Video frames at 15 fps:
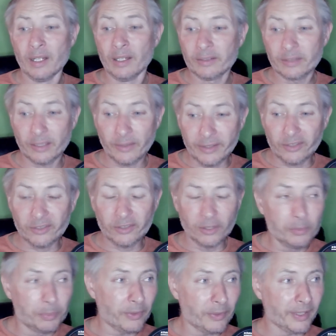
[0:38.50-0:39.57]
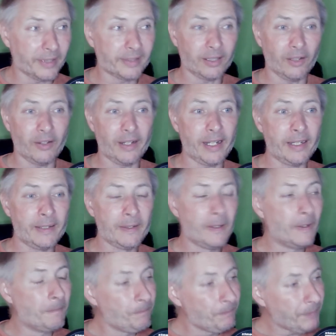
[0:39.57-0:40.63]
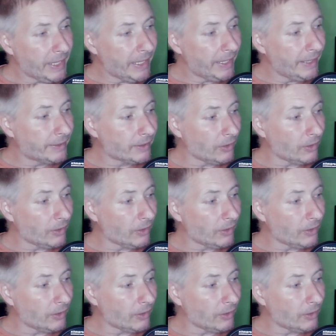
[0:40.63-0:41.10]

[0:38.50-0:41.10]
So it's super exciting. It's